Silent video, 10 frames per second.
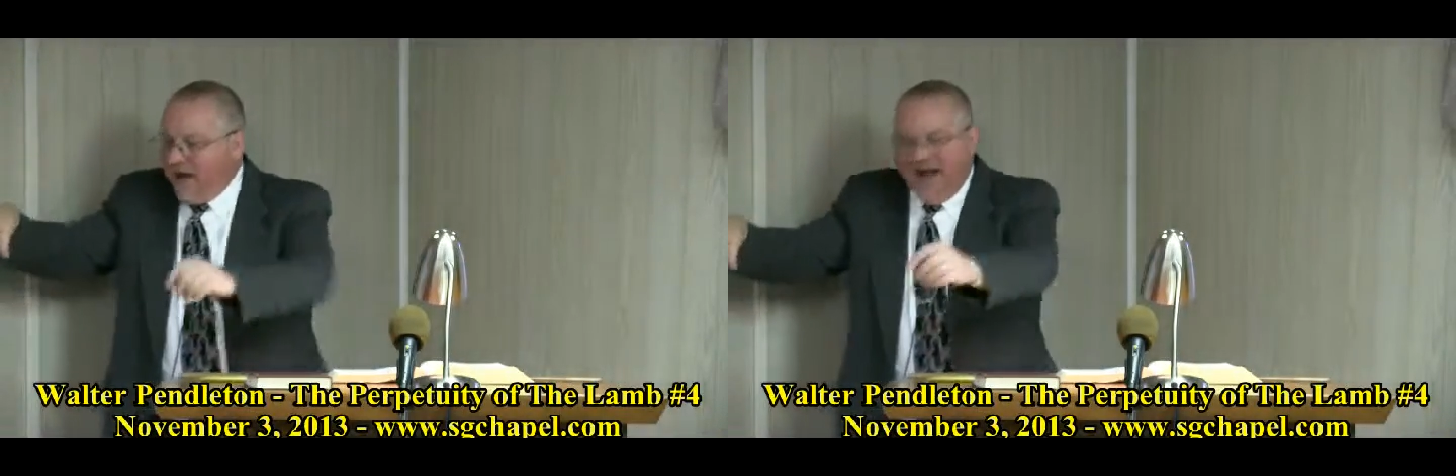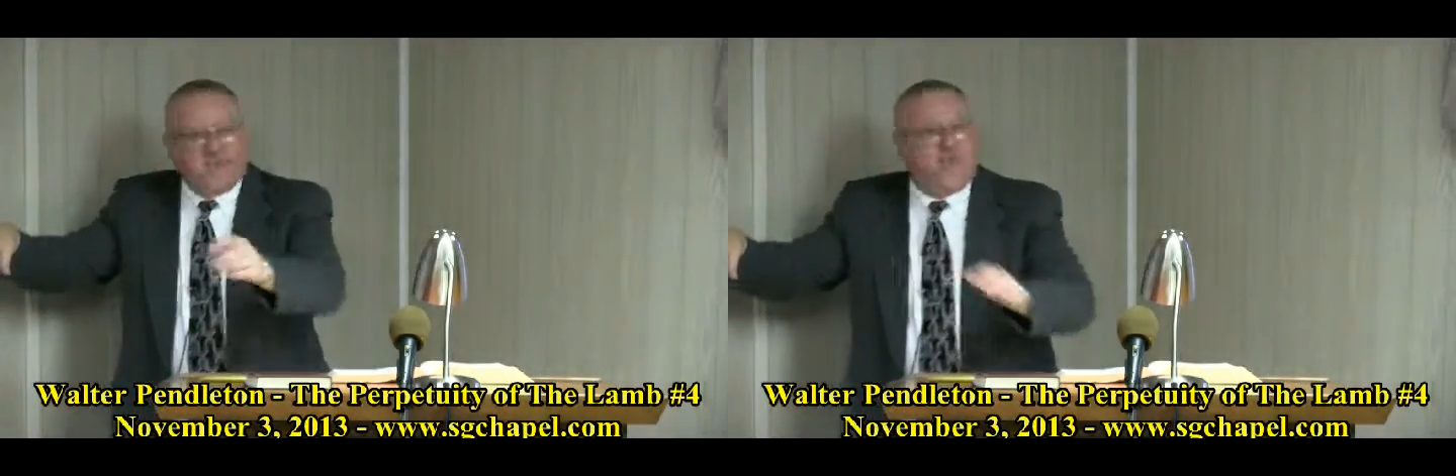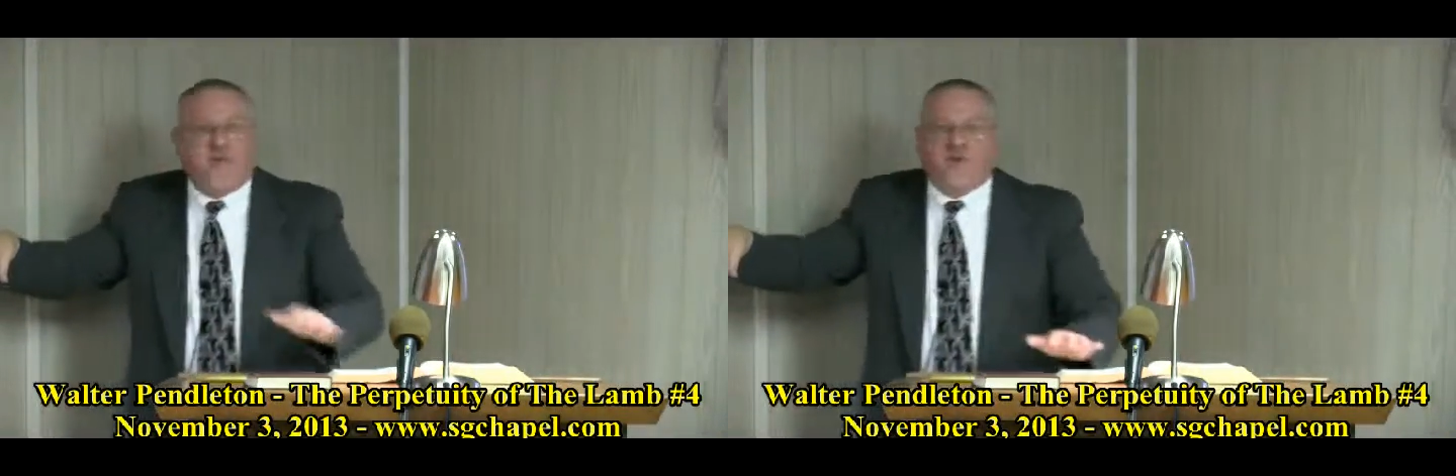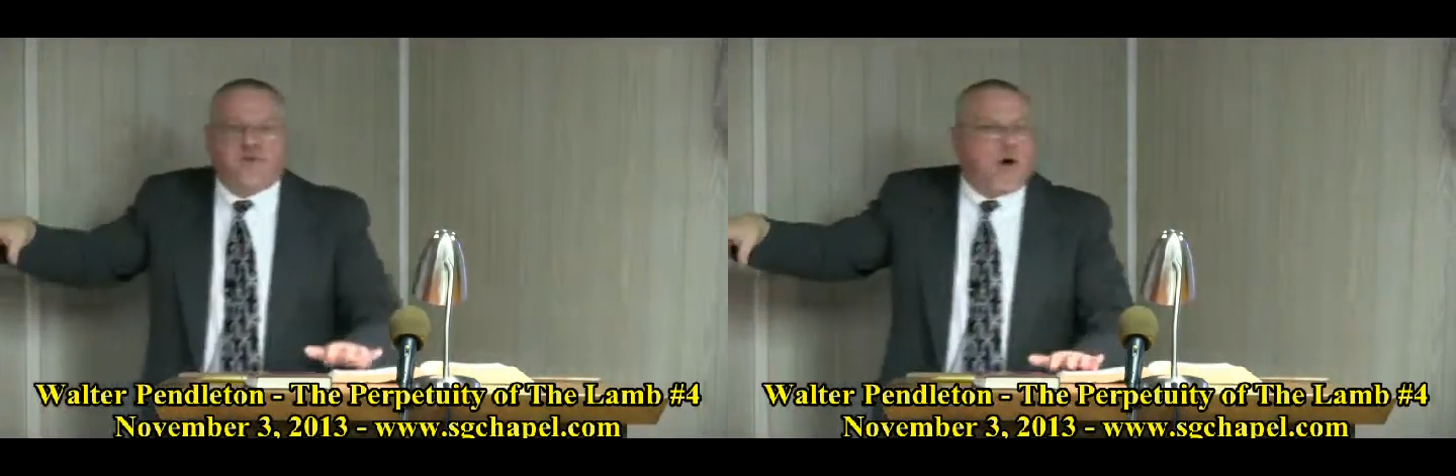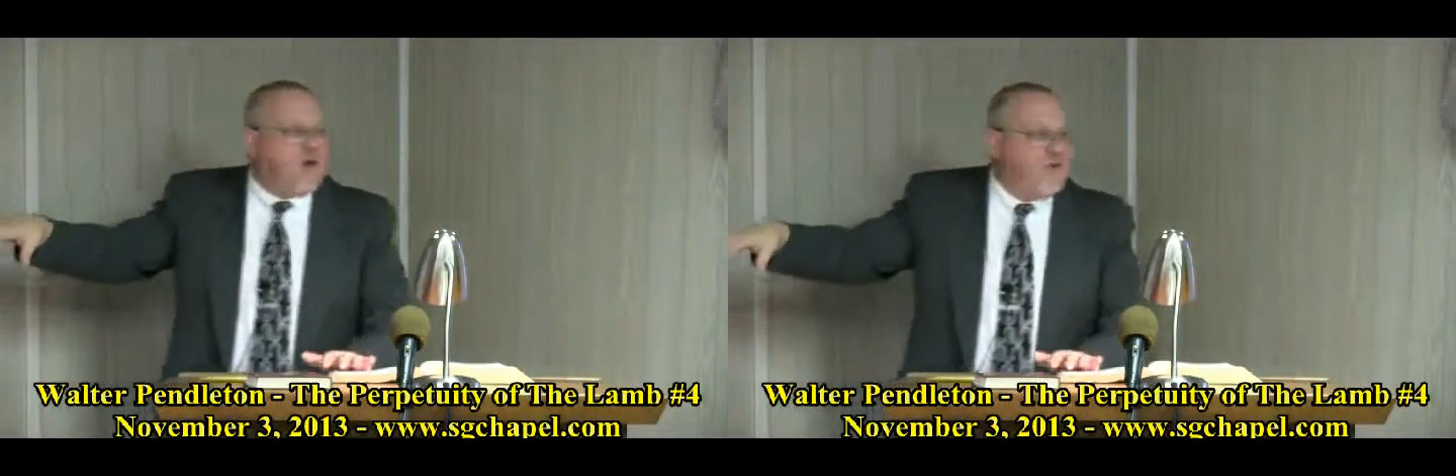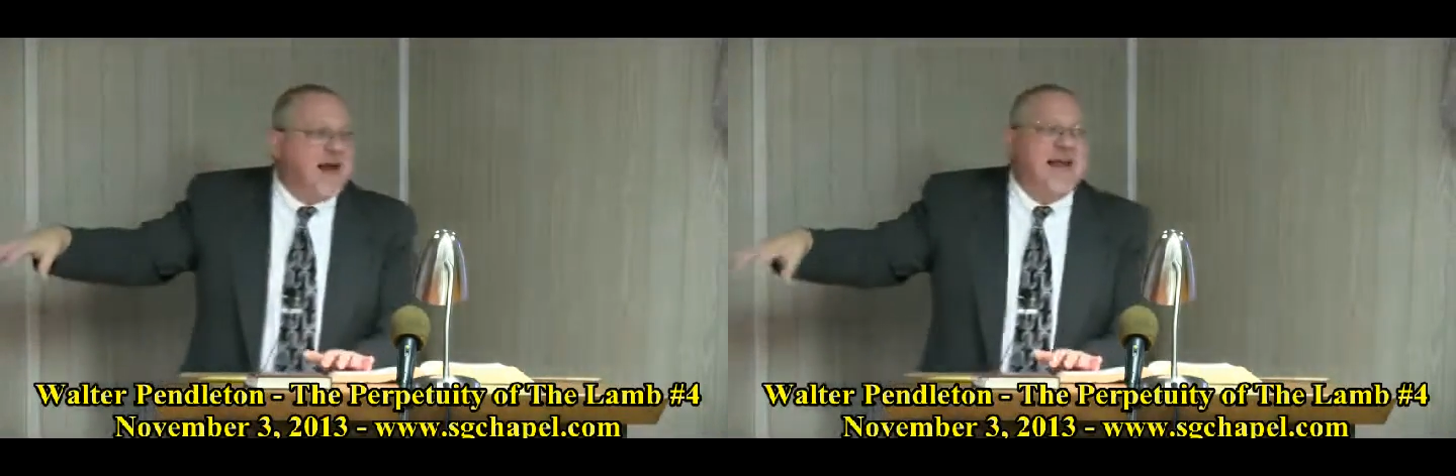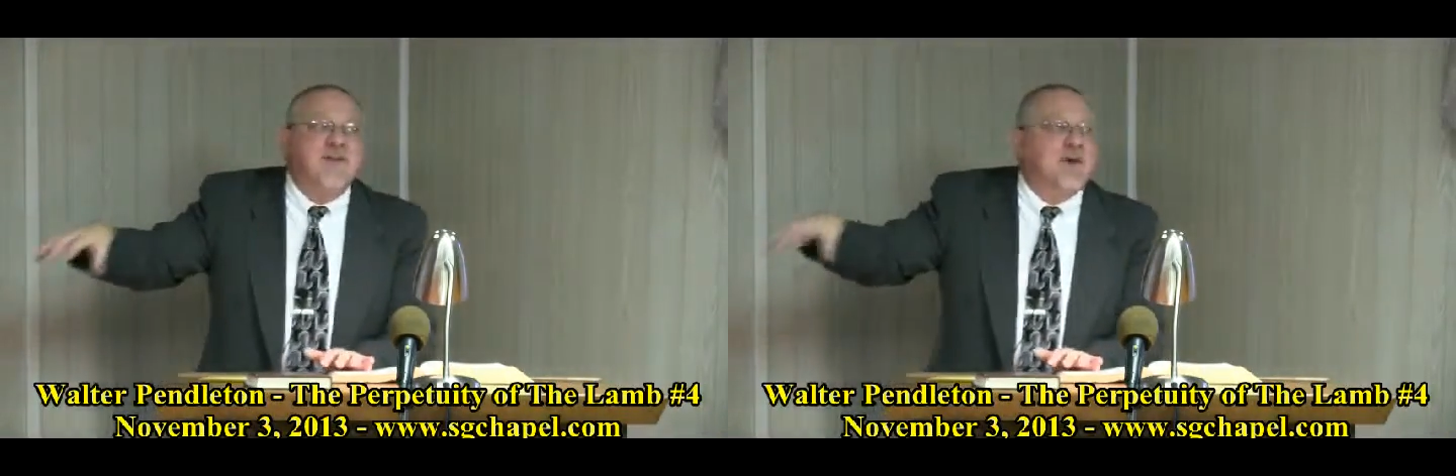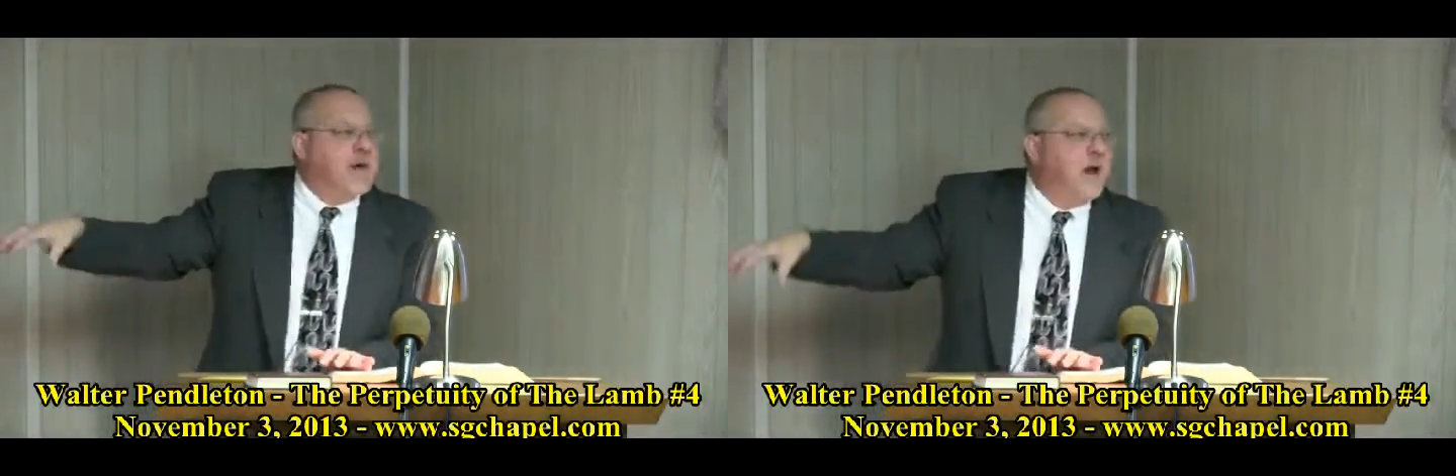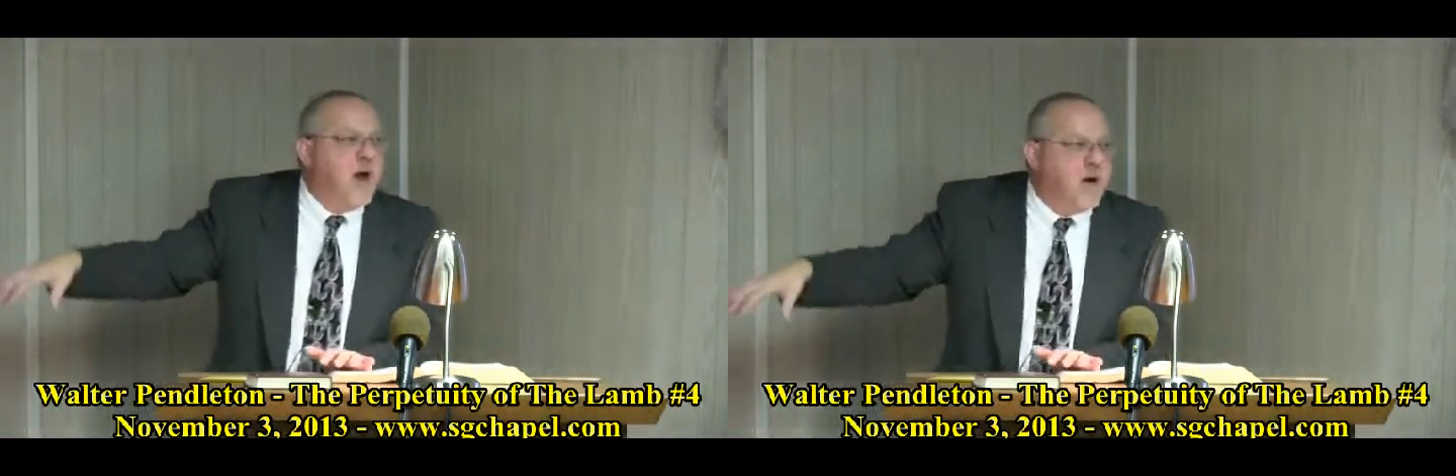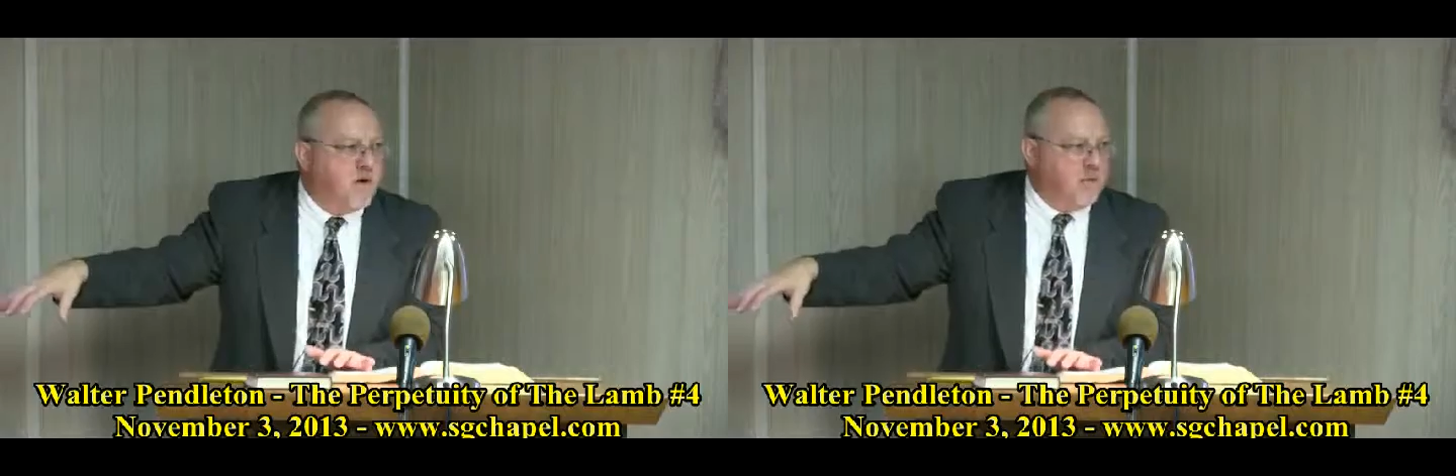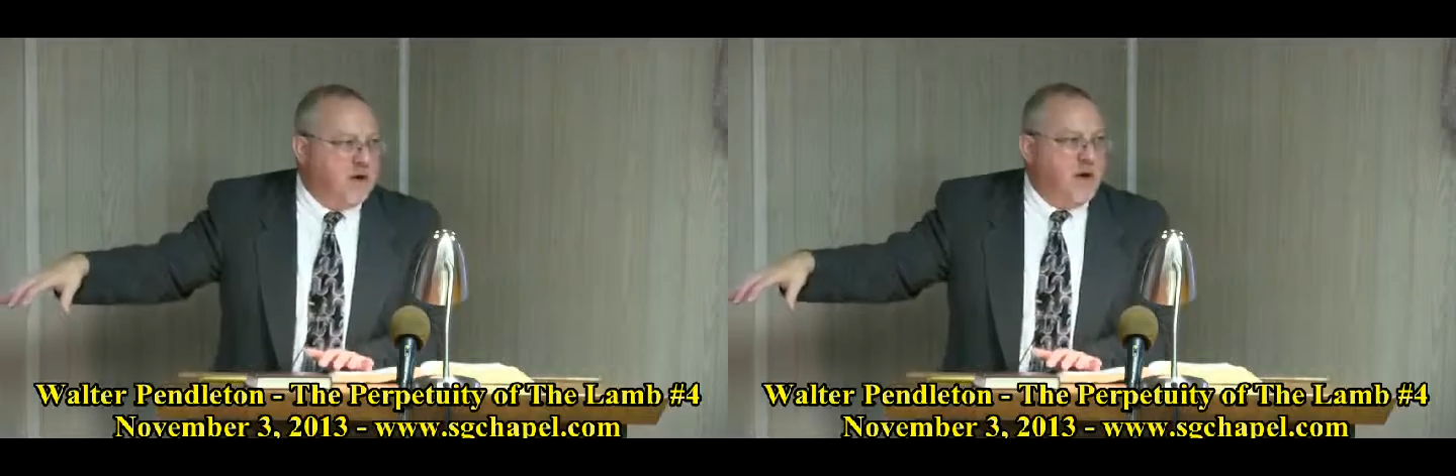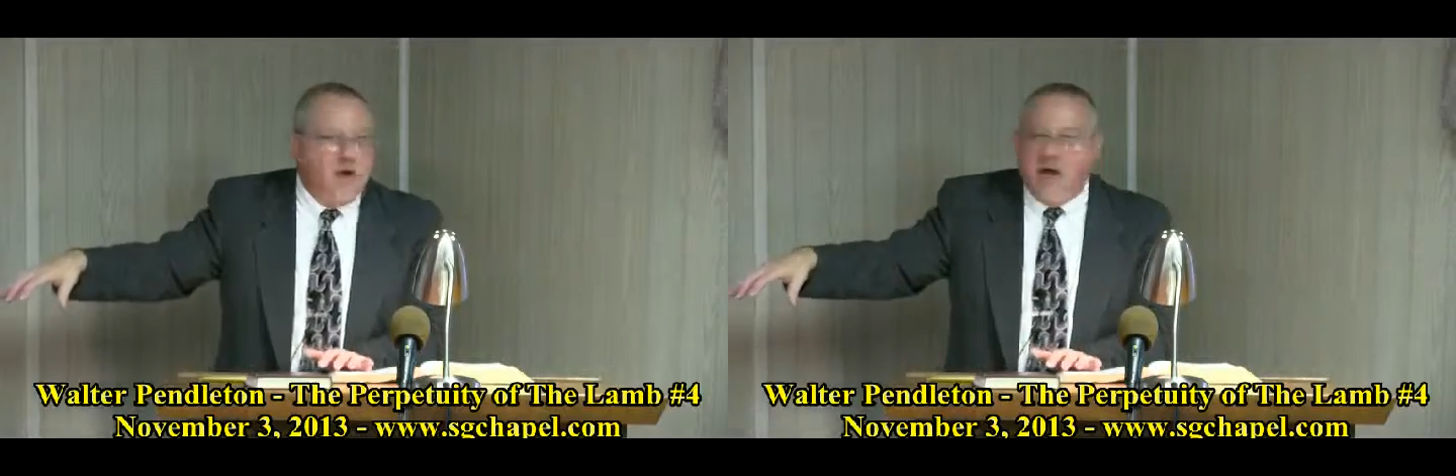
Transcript: that's before Star Trek even come along,